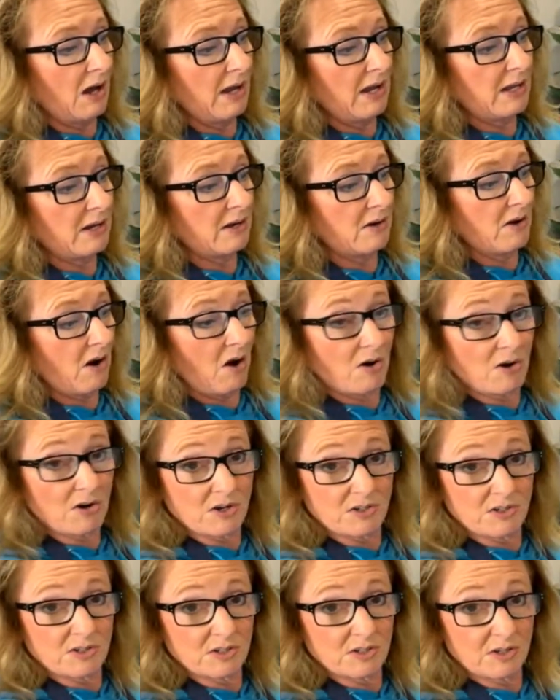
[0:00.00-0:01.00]
in an
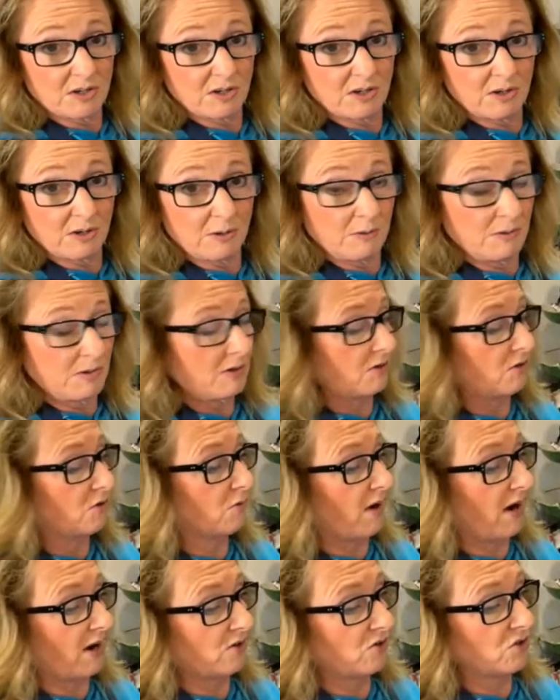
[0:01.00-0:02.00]
arced
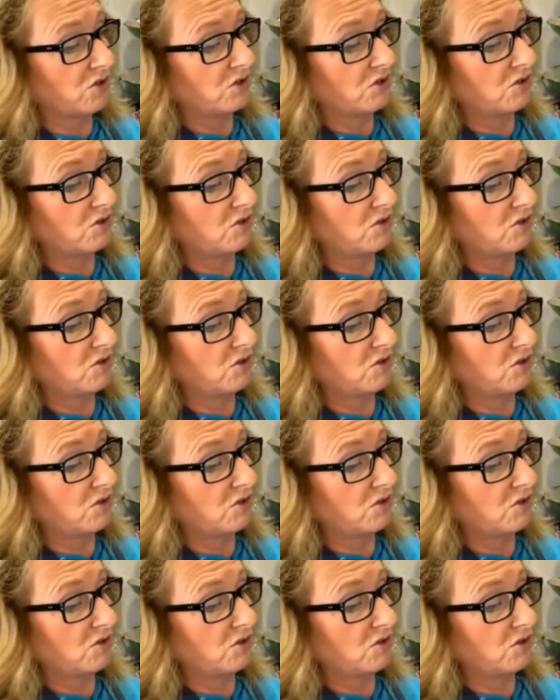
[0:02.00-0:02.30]
direction.